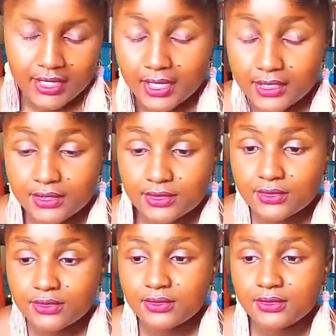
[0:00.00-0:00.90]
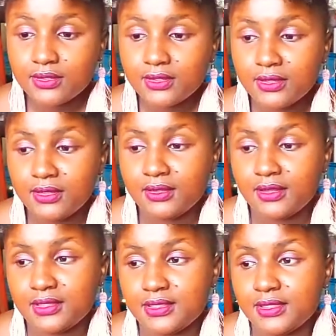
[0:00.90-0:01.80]
Yeah, so
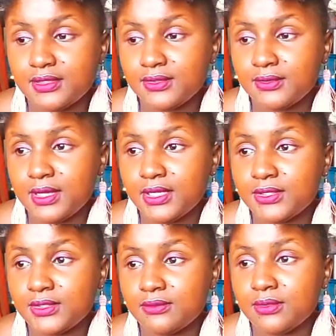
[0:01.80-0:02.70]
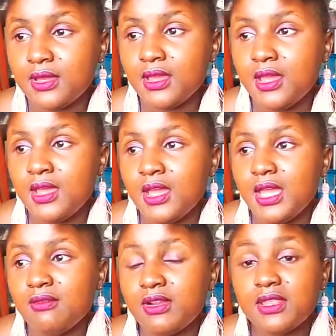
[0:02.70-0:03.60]
that's it. So YouTube,
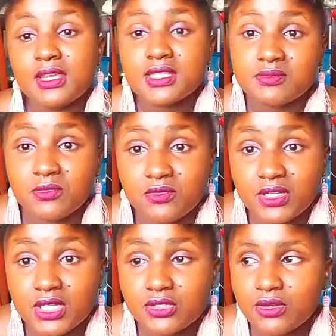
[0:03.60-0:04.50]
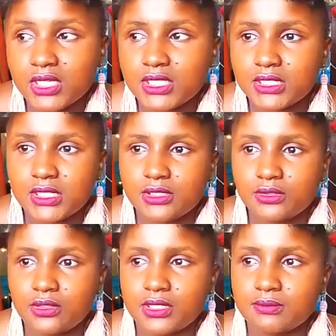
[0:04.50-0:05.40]
everything is moving into a
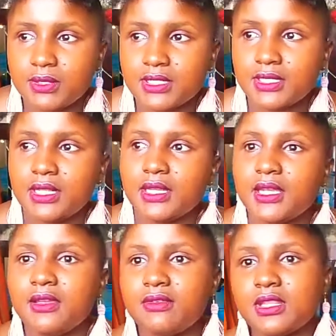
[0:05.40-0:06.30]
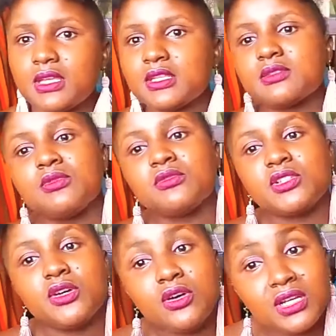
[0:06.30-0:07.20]
digital space, like everything is
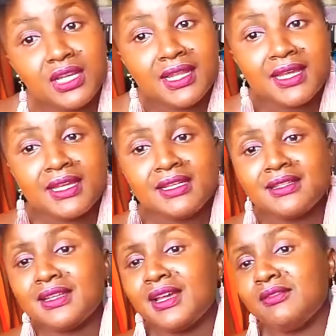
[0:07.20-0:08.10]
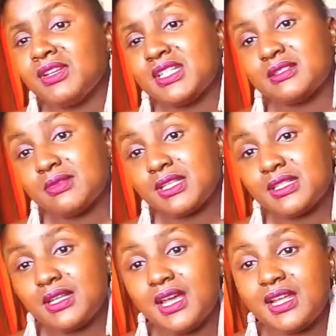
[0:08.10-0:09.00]
moving online.
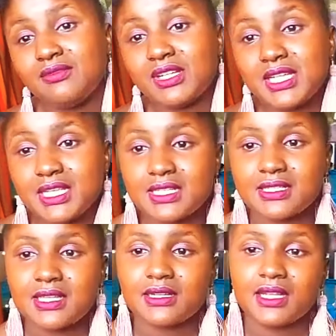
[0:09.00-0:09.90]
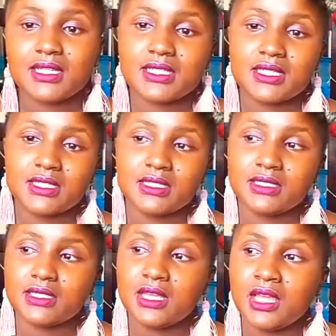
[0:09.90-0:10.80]
Advertisers are getting
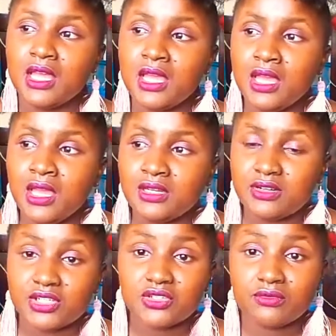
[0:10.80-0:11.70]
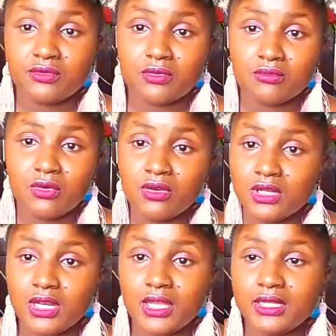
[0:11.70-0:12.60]
traction from
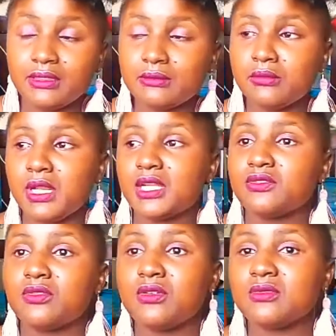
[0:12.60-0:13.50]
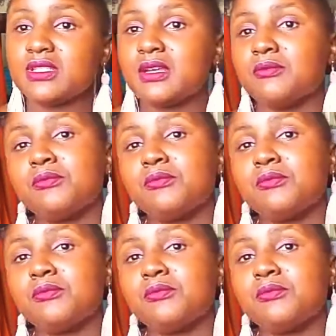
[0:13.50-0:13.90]
online platforms. They're